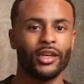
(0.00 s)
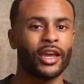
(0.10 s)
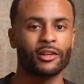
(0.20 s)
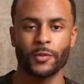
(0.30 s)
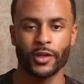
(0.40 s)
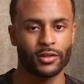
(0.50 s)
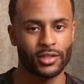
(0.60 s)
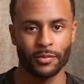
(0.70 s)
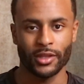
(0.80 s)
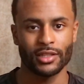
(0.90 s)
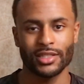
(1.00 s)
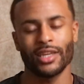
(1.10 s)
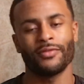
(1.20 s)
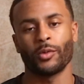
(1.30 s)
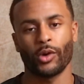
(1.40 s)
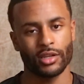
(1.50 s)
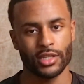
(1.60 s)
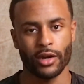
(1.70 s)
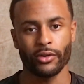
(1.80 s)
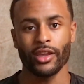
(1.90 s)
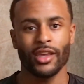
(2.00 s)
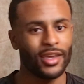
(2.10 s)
next week or something, see if it works out.